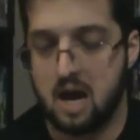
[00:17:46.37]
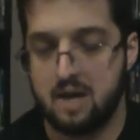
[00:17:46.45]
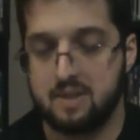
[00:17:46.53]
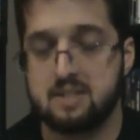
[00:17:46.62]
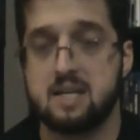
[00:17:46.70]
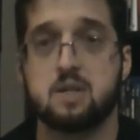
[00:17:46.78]

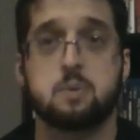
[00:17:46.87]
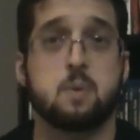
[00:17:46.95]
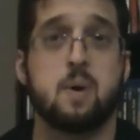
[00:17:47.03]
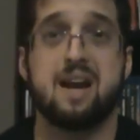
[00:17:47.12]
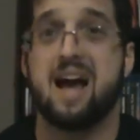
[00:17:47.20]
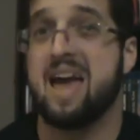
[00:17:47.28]
This next
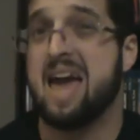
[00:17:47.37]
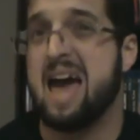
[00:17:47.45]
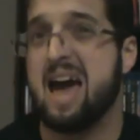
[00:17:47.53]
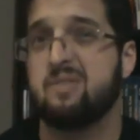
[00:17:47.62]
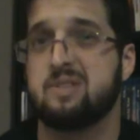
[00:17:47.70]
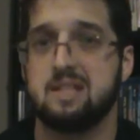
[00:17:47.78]
one I
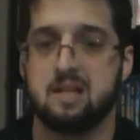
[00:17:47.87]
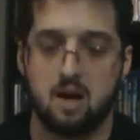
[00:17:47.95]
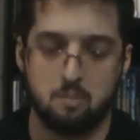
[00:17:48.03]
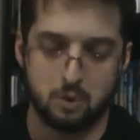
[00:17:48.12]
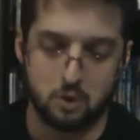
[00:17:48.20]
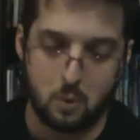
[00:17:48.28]
have seen
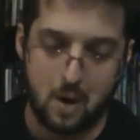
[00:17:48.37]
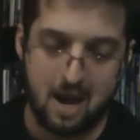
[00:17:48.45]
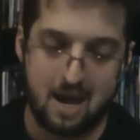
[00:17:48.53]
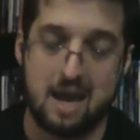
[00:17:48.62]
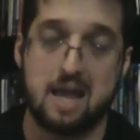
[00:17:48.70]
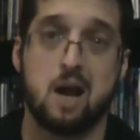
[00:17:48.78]
on
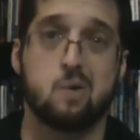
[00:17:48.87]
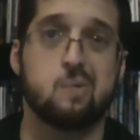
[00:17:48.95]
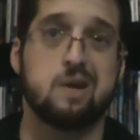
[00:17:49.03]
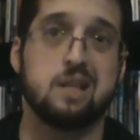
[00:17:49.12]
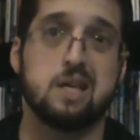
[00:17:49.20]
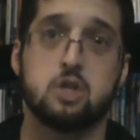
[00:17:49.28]
Blu-ray, and I
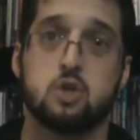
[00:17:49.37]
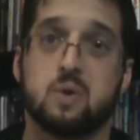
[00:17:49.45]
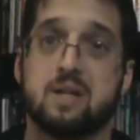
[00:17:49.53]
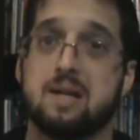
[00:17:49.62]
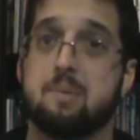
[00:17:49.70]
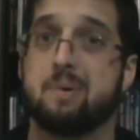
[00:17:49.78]
really
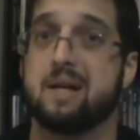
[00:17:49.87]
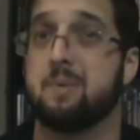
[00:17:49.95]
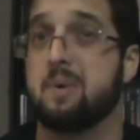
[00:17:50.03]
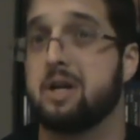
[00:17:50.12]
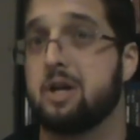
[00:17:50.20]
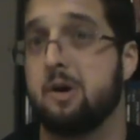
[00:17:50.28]
enjoy it, but I
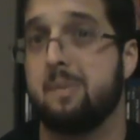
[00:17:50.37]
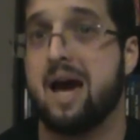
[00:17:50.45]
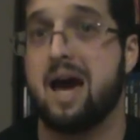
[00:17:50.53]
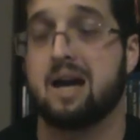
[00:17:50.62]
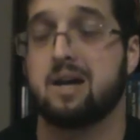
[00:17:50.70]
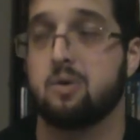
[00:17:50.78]
want to go
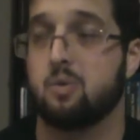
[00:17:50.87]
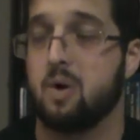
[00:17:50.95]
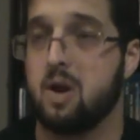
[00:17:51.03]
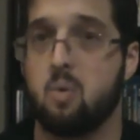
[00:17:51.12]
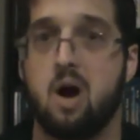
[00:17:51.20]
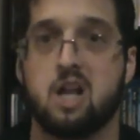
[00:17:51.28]
back,
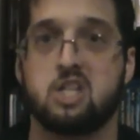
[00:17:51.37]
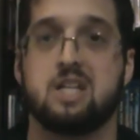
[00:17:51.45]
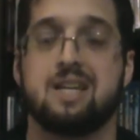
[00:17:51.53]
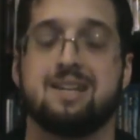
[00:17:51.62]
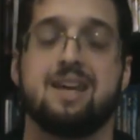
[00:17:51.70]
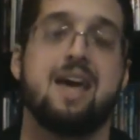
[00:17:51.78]
rewatch
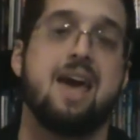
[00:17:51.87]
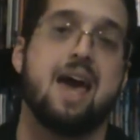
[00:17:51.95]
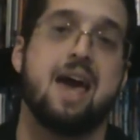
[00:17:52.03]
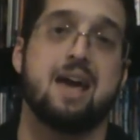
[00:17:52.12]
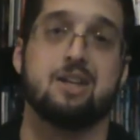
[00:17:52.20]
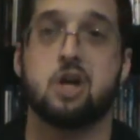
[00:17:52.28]
it,
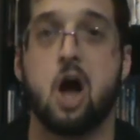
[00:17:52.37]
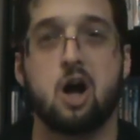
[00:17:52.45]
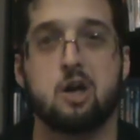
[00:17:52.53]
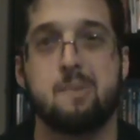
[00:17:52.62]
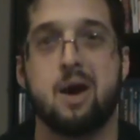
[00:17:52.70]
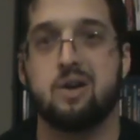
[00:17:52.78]
and
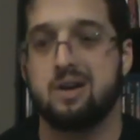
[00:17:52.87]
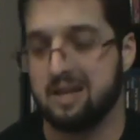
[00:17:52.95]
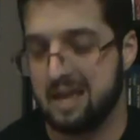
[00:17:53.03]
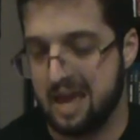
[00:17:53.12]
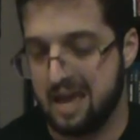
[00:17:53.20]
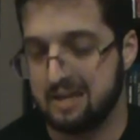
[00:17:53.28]
talk about it
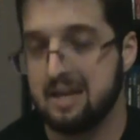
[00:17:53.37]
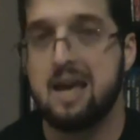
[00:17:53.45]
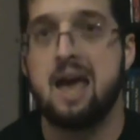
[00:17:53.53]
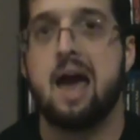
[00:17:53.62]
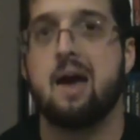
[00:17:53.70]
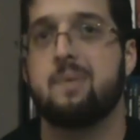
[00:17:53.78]
again,
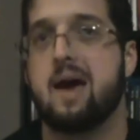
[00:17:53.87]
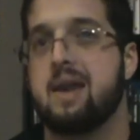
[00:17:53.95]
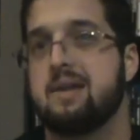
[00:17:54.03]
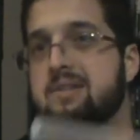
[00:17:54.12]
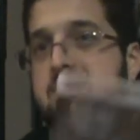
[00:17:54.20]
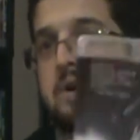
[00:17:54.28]
and that
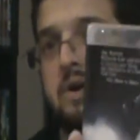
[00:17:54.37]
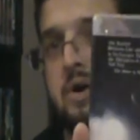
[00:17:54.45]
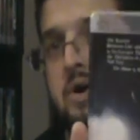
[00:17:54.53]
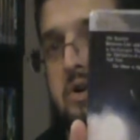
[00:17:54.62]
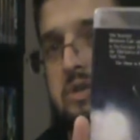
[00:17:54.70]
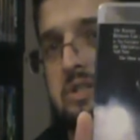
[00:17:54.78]
is The
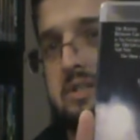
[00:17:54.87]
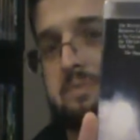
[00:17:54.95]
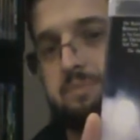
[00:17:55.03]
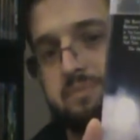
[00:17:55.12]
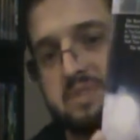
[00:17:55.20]
Hearse.